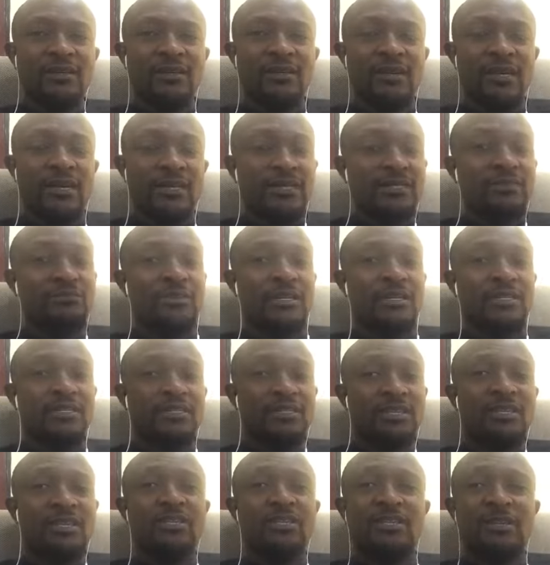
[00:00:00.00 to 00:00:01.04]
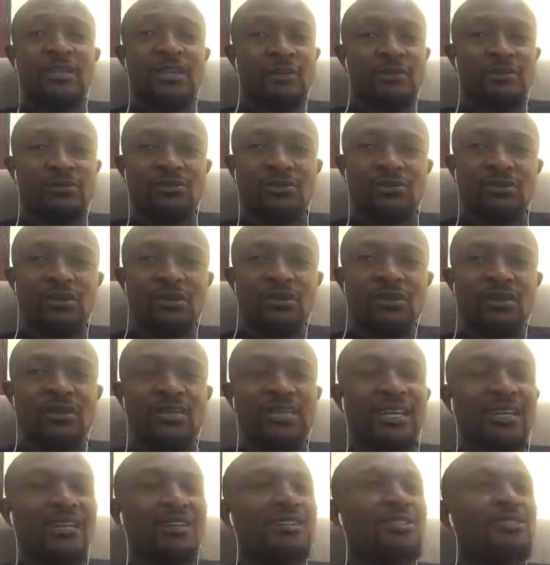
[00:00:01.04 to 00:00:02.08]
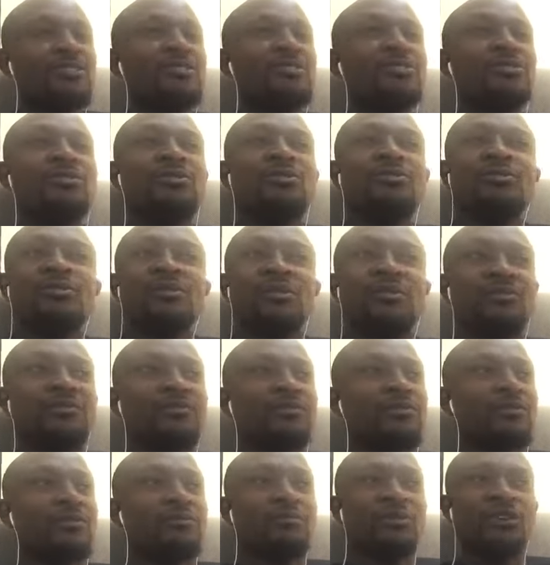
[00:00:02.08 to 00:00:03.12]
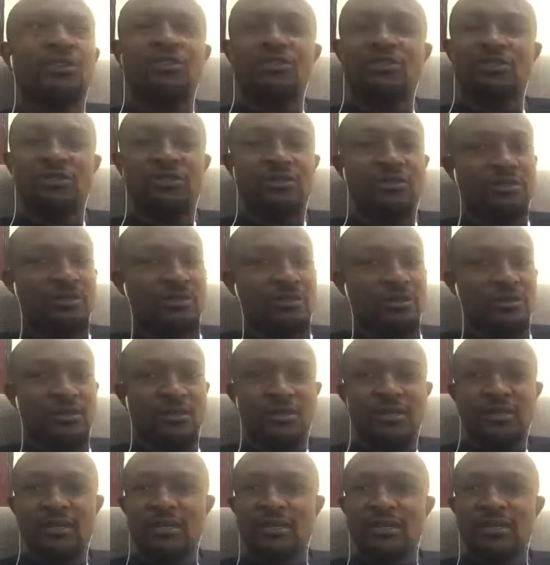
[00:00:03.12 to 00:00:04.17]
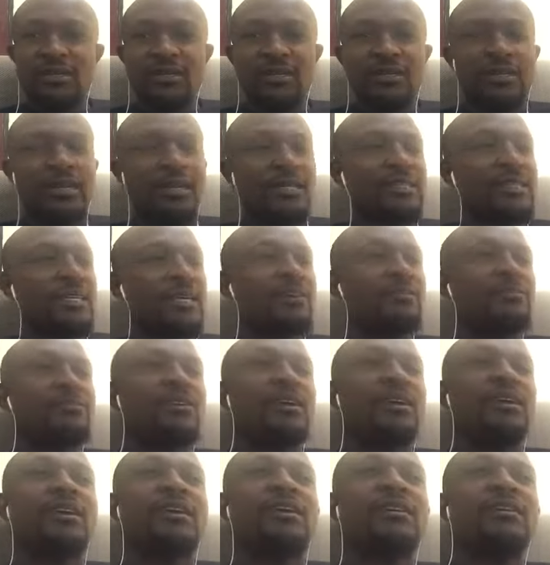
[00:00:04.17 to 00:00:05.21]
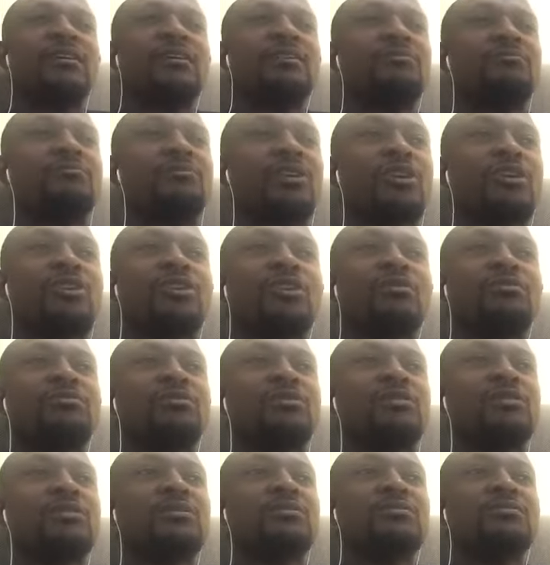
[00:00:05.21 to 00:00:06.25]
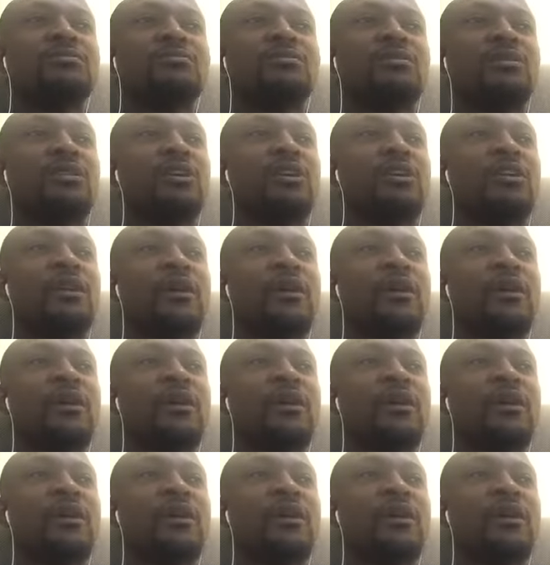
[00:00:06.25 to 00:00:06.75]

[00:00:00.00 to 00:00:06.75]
at my stage now, there is no information that ever becomes in